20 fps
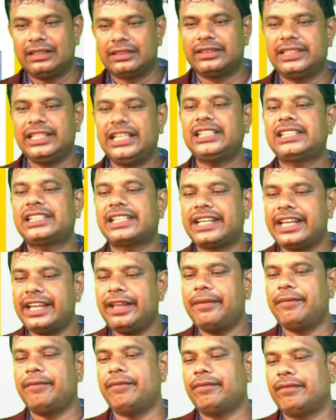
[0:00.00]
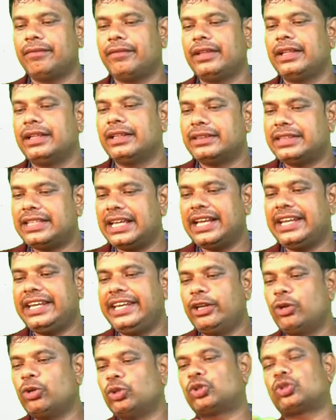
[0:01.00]
This steam then
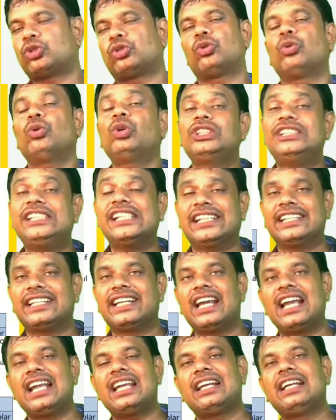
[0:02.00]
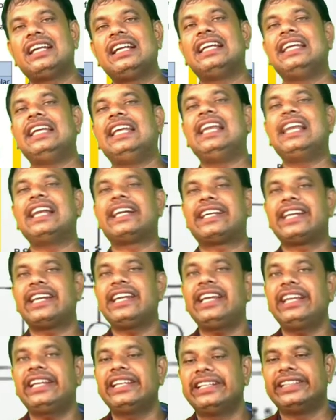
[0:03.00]
used to generate
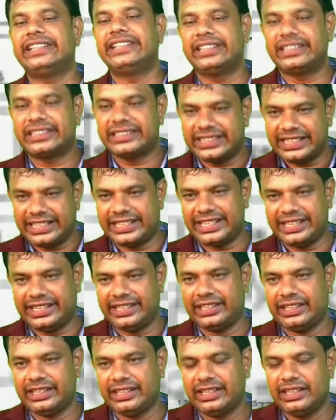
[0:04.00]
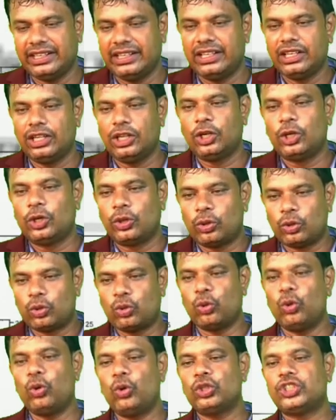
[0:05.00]
electricity.
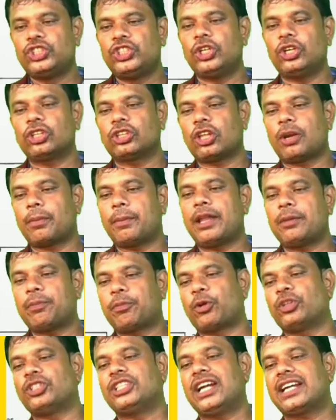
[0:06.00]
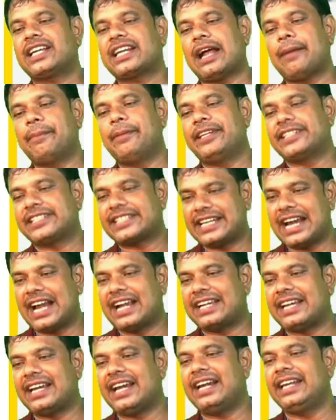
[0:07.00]
Two geothermal projects have been
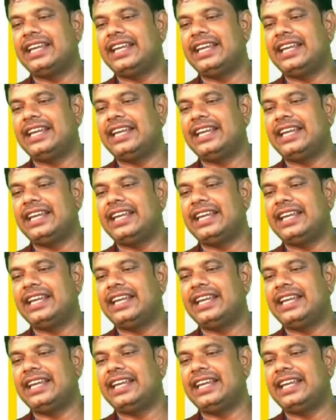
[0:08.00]
started